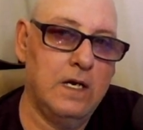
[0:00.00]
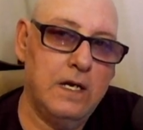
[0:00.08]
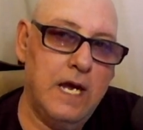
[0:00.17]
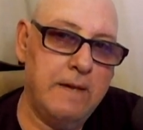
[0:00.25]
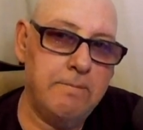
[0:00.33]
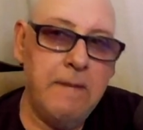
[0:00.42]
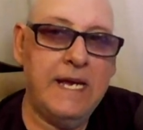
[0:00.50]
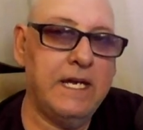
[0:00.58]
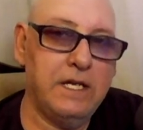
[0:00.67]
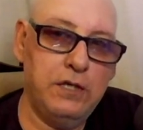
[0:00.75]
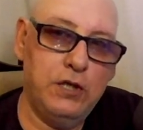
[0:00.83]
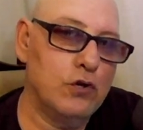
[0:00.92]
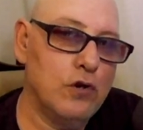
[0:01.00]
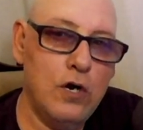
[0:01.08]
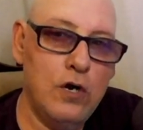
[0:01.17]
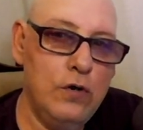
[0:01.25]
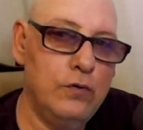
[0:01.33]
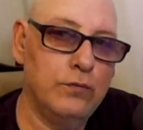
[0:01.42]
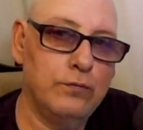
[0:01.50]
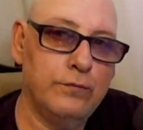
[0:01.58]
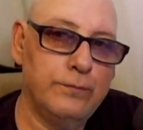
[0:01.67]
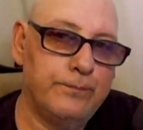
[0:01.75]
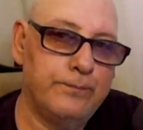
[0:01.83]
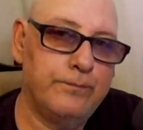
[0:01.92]
and make it your own,
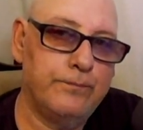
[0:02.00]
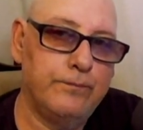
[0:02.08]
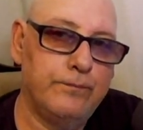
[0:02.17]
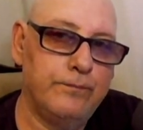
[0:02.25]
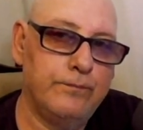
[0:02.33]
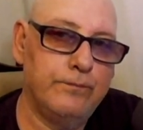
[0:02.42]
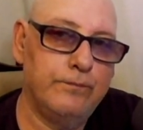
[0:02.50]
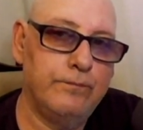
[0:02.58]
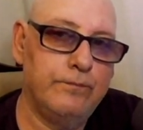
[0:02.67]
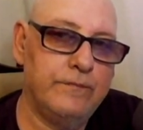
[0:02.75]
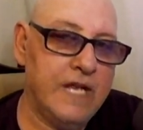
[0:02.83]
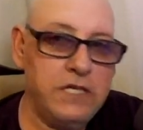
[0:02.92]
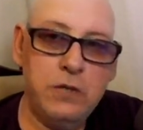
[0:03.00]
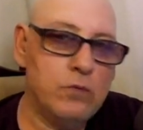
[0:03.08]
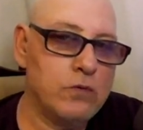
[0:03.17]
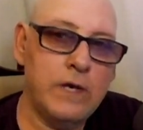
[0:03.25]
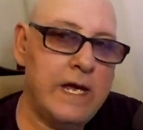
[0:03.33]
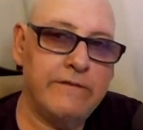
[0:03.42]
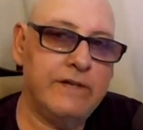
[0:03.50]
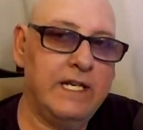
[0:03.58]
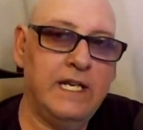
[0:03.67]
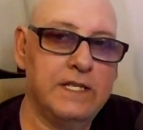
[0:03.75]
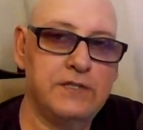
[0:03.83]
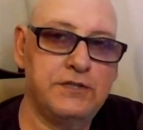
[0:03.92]
then you won't have
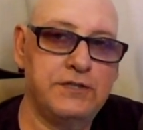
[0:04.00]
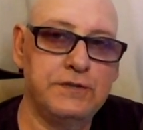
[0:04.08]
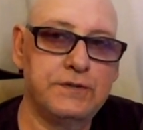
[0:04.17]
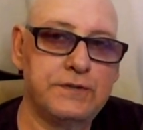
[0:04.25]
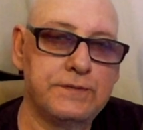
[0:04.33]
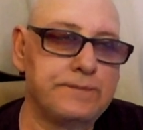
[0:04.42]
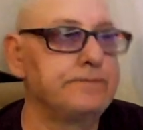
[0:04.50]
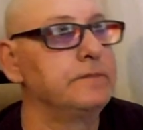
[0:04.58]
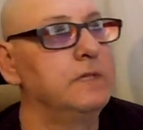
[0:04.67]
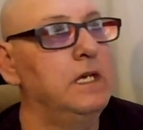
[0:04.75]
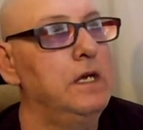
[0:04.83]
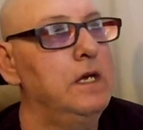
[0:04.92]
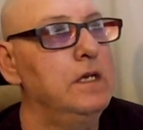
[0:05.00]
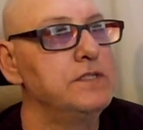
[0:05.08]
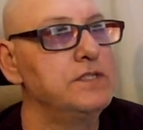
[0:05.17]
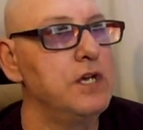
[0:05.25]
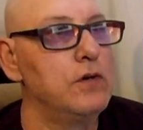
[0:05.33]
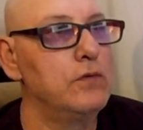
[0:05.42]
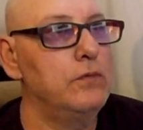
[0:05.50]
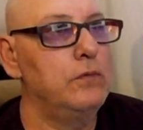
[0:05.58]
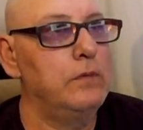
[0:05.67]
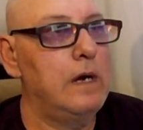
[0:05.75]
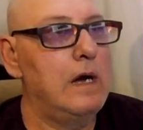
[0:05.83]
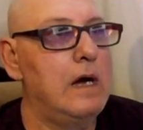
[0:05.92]
any issues. So
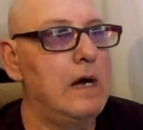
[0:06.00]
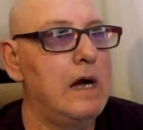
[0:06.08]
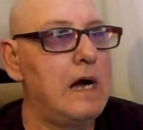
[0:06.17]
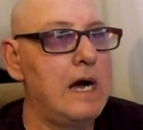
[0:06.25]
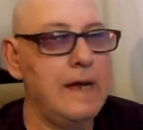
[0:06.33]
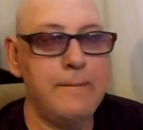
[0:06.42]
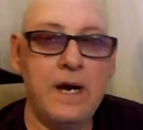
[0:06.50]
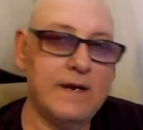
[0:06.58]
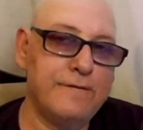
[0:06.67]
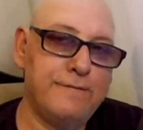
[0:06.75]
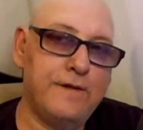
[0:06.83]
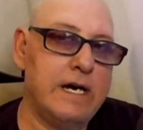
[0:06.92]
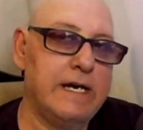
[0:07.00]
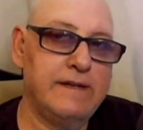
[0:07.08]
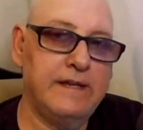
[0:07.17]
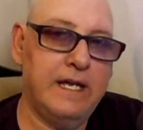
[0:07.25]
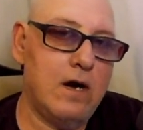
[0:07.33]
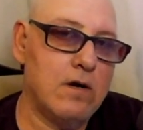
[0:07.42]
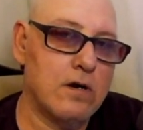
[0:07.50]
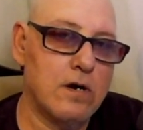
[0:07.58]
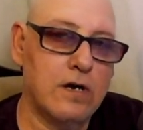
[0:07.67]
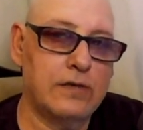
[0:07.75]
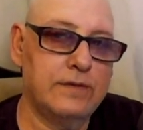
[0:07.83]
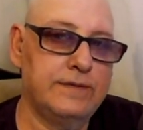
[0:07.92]
I modify the
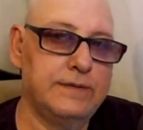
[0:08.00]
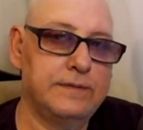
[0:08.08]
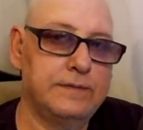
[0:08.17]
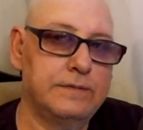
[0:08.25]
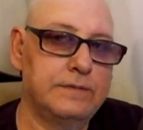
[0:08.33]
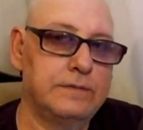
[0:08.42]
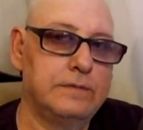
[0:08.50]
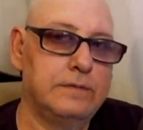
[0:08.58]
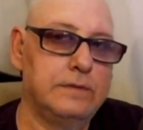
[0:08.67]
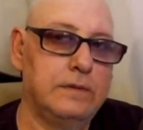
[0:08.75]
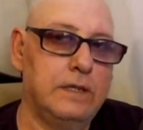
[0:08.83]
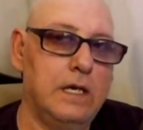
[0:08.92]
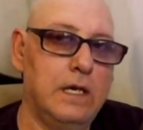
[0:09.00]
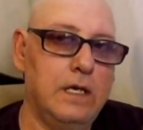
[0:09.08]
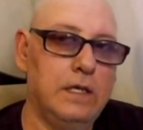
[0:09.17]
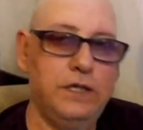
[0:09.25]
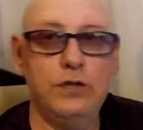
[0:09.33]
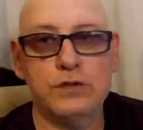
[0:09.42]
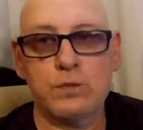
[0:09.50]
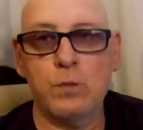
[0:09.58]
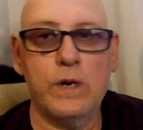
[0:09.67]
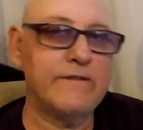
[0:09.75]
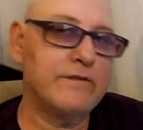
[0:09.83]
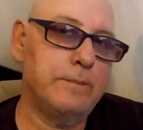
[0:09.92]
art, use
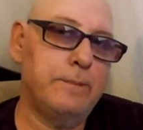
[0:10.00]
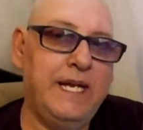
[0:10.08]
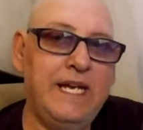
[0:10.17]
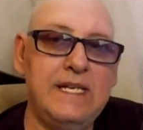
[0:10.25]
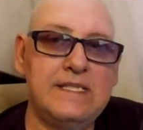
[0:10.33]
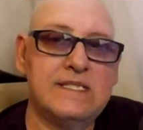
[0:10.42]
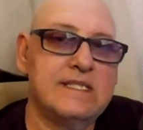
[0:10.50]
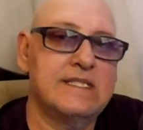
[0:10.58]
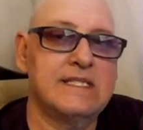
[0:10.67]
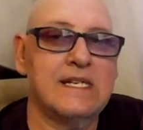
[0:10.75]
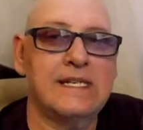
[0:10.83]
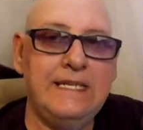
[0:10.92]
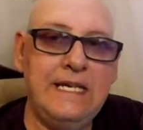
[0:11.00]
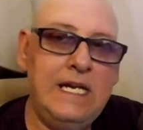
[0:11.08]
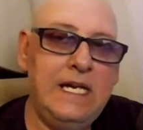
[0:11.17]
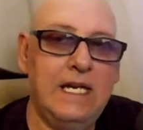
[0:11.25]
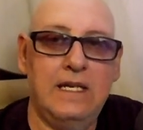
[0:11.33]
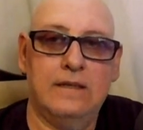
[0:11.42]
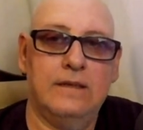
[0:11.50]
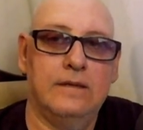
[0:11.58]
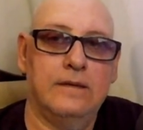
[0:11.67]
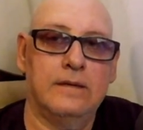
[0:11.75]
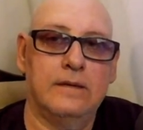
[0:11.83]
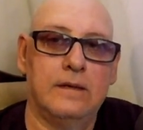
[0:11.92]
whatever pieces I need,
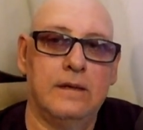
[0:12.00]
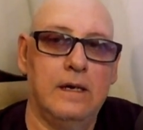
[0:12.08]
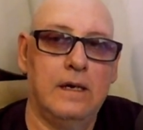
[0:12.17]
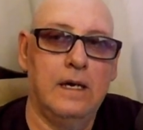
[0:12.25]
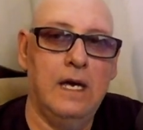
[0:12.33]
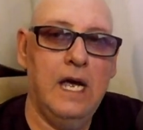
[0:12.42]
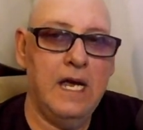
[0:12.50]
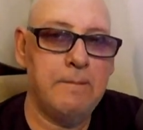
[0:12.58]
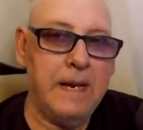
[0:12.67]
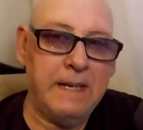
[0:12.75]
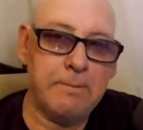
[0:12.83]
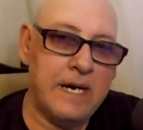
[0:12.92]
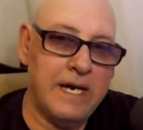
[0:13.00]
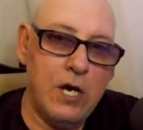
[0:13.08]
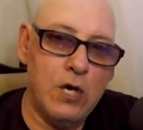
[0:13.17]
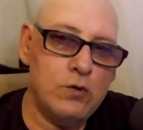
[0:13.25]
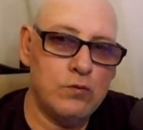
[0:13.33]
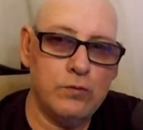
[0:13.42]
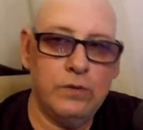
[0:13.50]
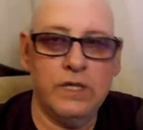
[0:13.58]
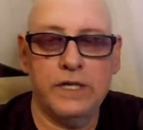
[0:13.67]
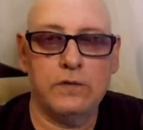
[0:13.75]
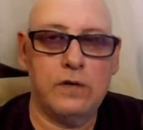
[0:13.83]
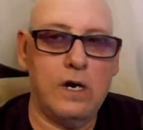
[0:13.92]
and make my own
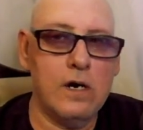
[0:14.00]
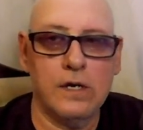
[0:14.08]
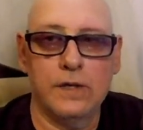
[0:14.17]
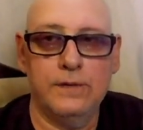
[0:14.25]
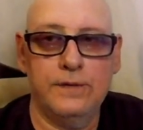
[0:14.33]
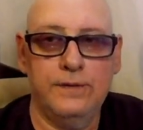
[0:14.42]
little art.